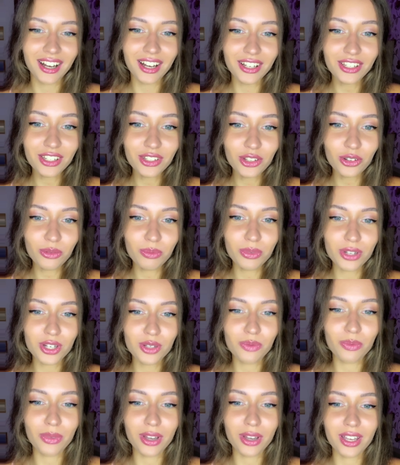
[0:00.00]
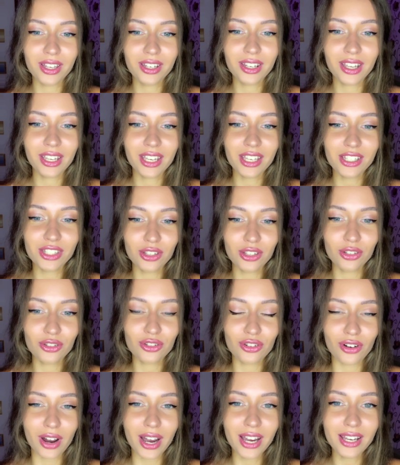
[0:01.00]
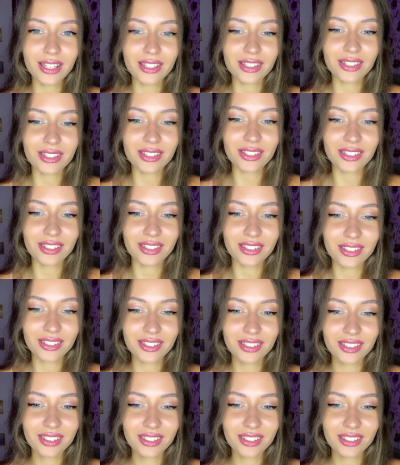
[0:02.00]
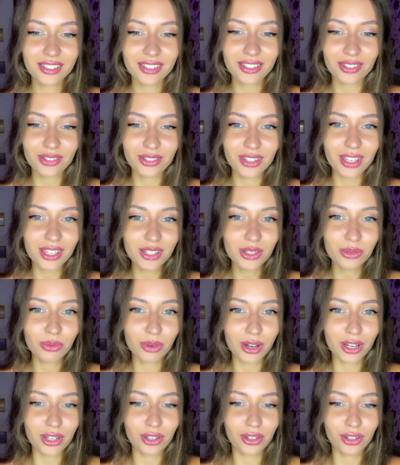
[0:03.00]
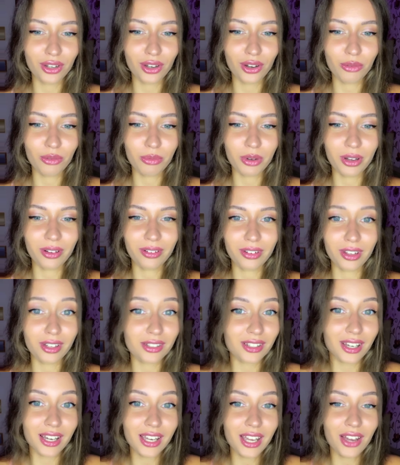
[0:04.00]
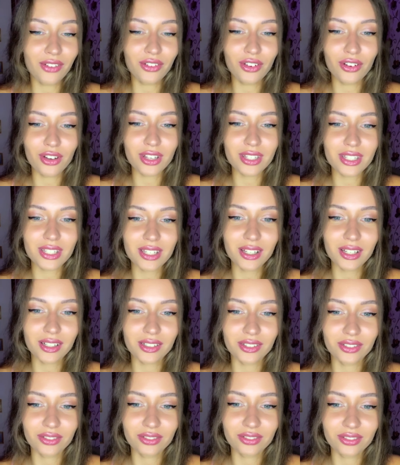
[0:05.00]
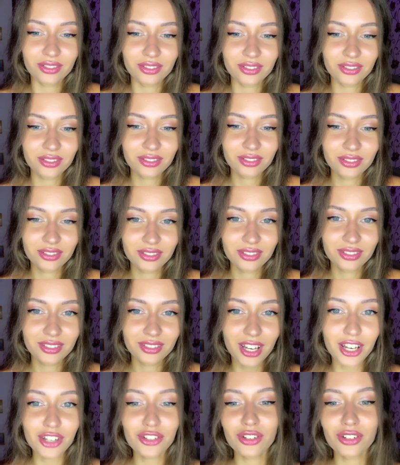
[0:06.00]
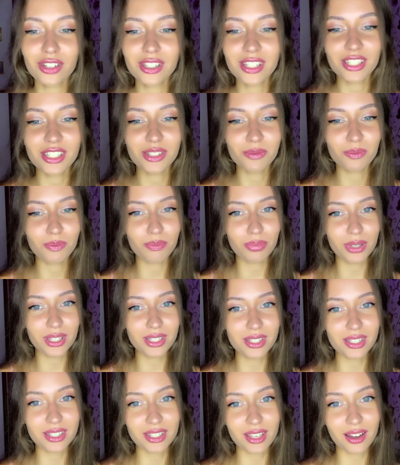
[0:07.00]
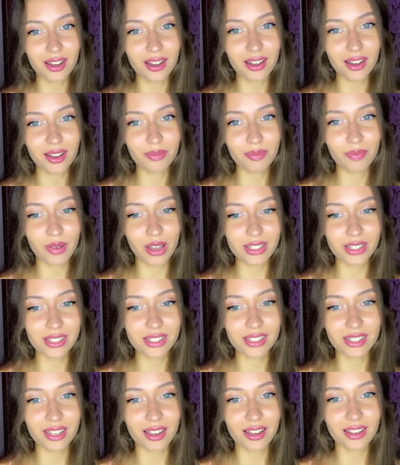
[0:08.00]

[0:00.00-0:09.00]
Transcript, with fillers: I don't know, Beatman. I guess you tried. So that's why you know about it. I have no idea. I tried just pizza, pasta,